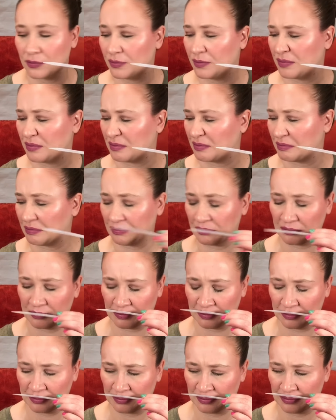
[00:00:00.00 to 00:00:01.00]
Hmm.
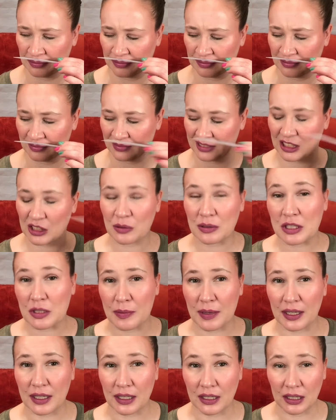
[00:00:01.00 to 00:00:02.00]
This one's
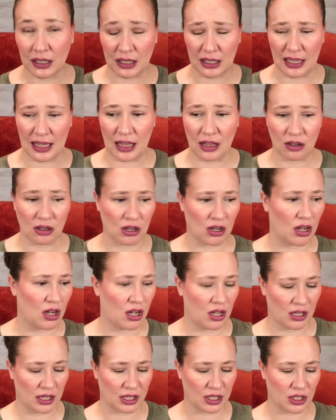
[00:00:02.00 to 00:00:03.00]
smelling a little
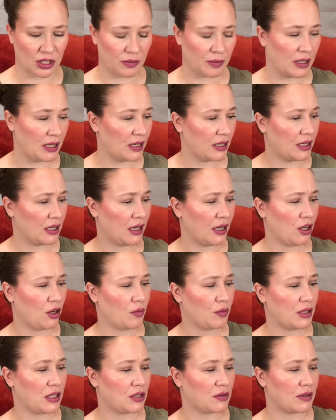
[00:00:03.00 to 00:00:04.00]
alcoholic to me. I hope
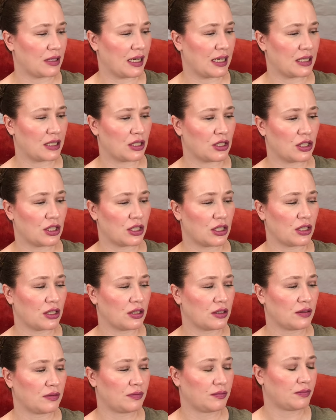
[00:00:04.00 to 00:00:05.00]
this one hasn't turned.
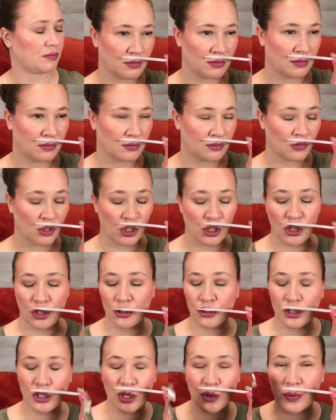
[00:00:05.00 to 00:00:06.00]

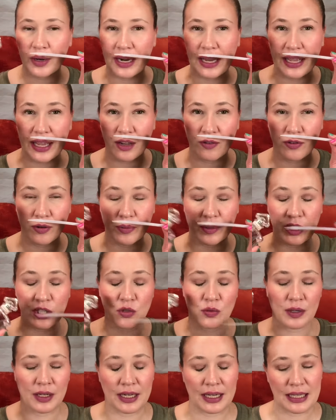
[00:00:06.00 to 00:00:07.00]
Usually what I get from this
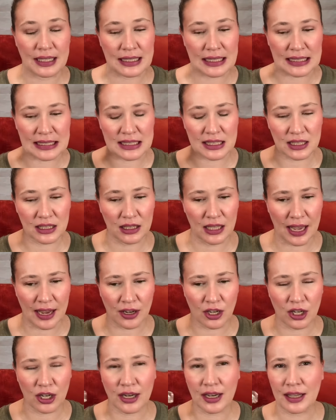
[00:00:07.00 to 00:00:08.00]
one is it's
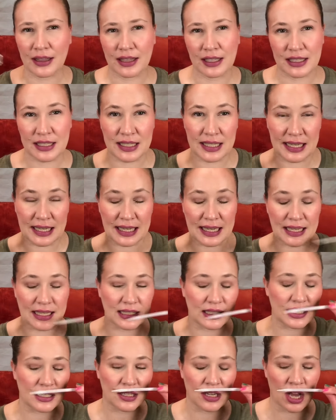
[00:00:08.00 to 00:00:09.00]
lighter, the tea
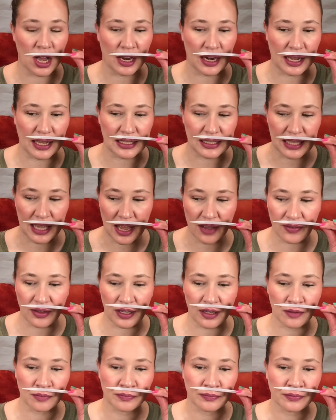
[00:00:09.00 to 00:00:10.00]
is not as
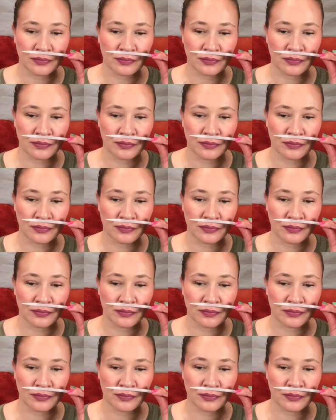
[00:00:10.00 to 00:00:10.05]
heavy.